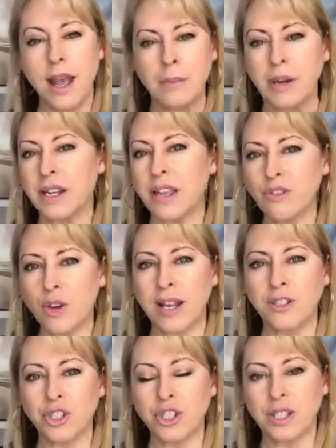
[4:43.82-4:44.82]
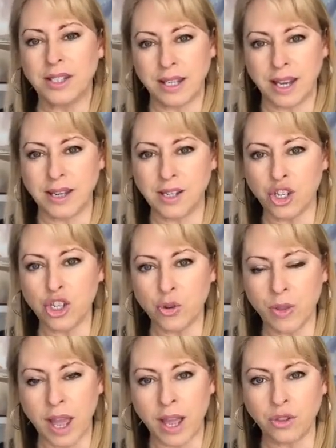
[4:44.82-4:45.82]
I'm going to give you guys just a second to do
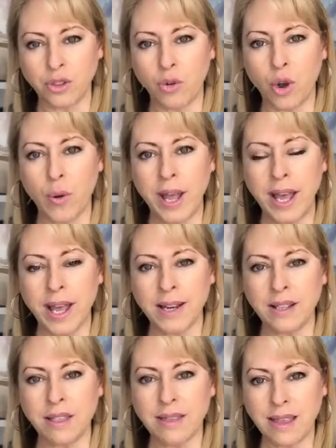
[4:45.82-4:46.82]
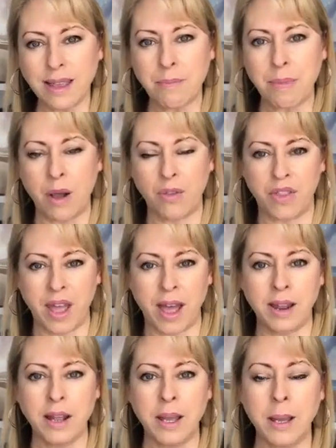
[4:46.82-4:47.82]
that. So go ahead and think about
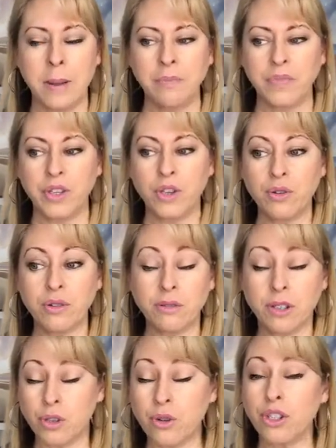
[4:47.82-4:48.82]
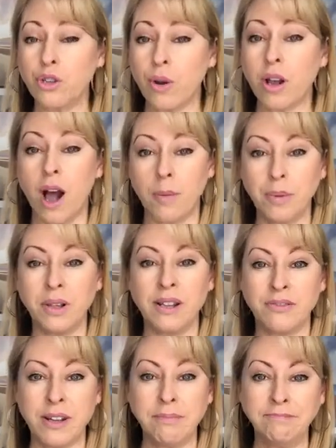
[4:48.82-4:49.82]
that. You could do a couple
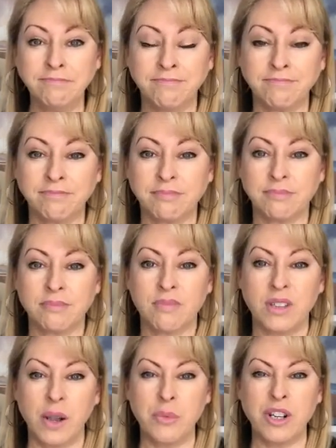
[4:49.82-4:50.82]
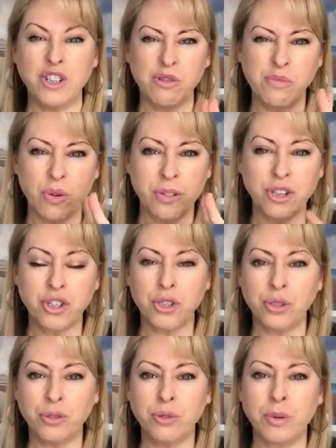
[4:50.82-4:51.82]
of them. I wouldn't do more than
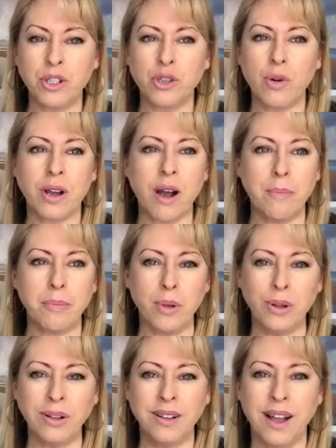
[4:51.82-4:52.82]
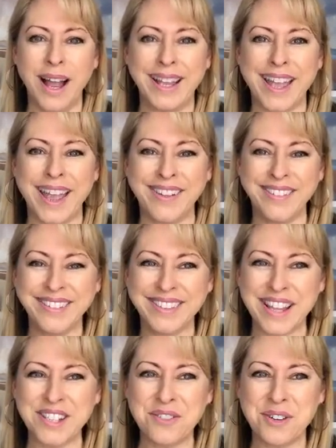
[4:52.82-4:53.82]
2, but do a couple. Hi, Gail.
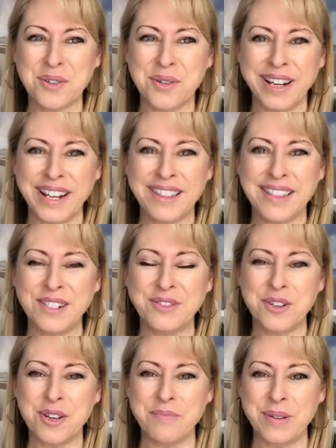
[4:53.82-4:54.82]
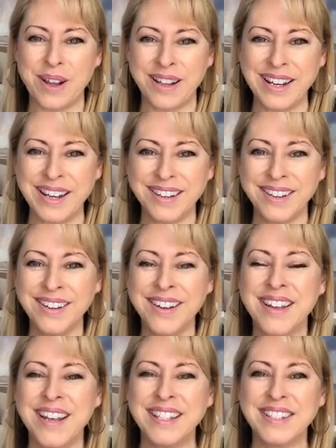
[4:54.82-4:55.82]
Thanks for joining. Thanks for jumping on here.
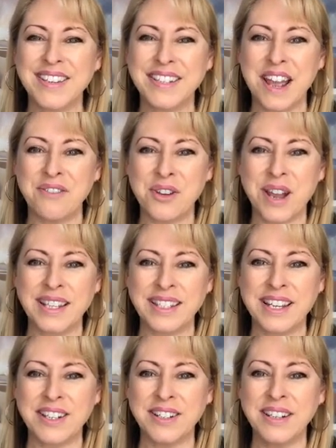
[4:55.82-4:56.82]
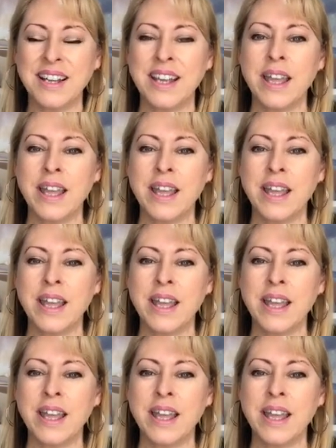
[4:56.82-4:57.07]
It's good to have you guys here.